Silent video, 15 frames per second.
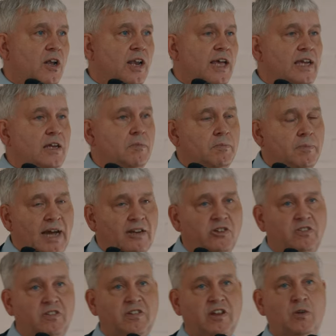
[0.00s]
late
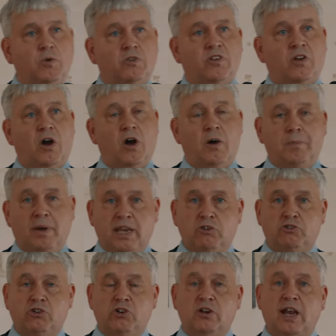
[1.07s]
Majesty was our
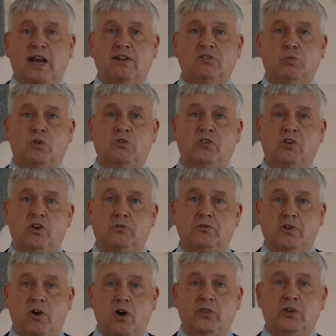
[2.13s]
patron, as was her
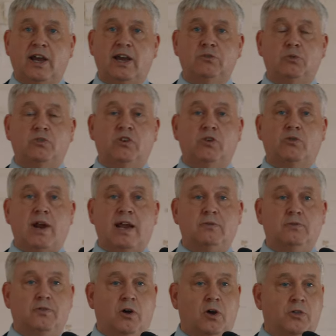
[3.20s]
father, as was her
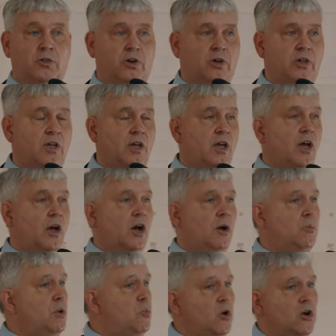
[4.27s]
grandfather.
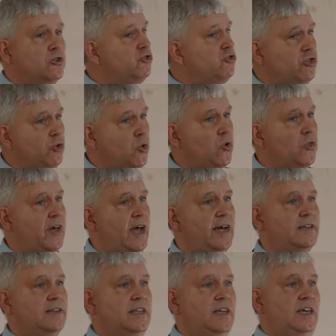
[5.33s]
And we weren't sure
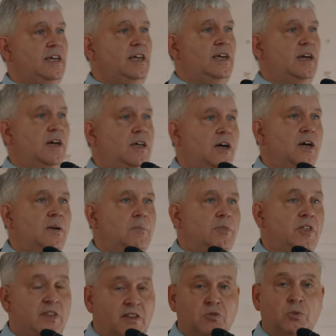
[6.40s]
that
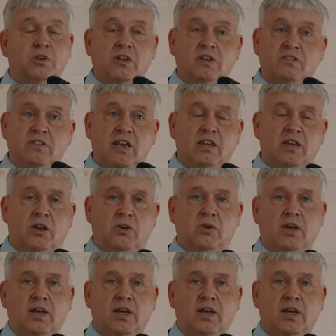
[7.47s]
that this would continue.